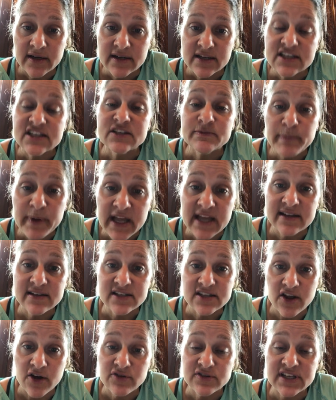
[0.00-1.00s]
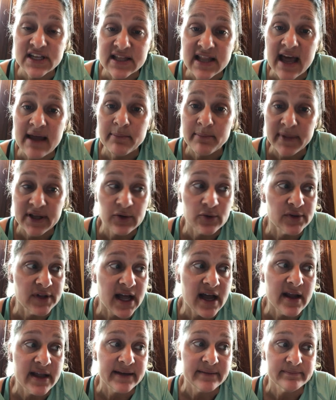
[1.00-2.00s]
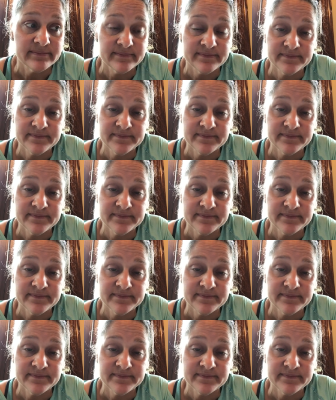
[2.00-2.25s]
Spins goes in that middle line.